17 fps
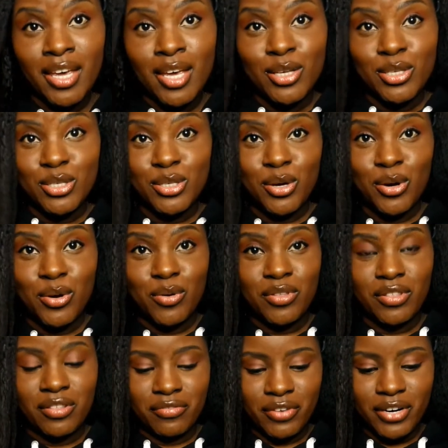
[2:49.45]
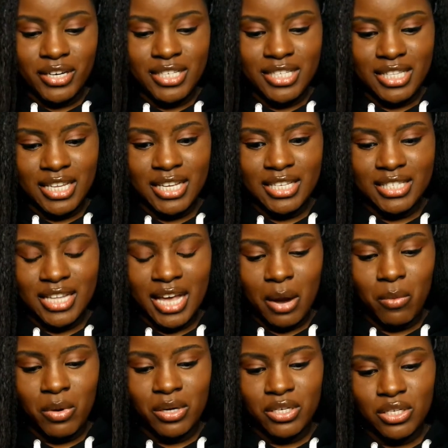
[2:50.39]
So the first things that I
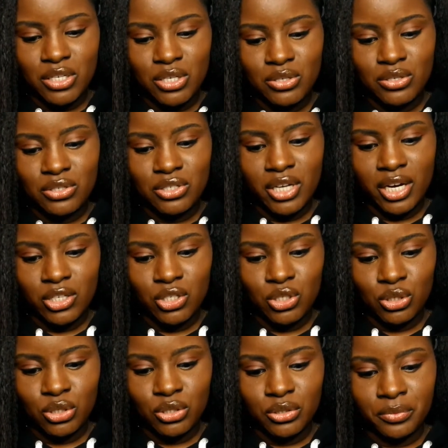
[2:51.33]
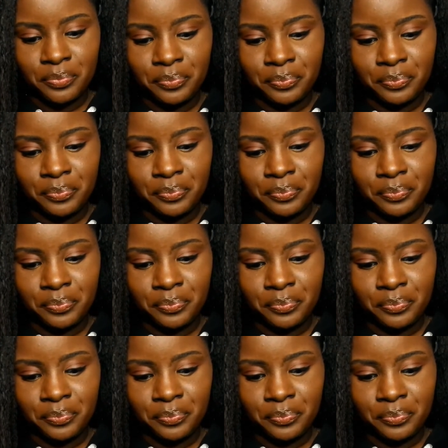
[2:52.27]
want to touch on